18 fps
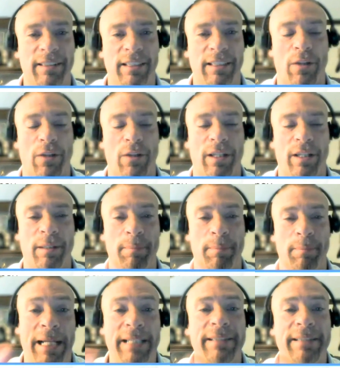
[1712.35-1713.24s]

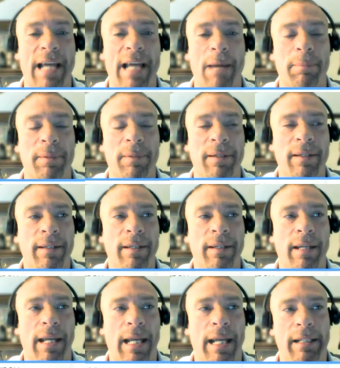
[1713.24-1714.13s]
The main tap,
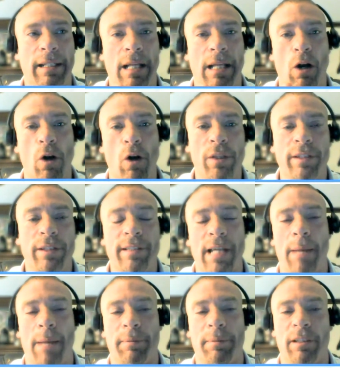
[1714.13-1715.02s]
and all the
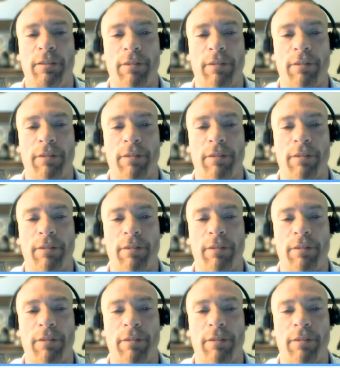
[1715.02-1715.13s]
taps.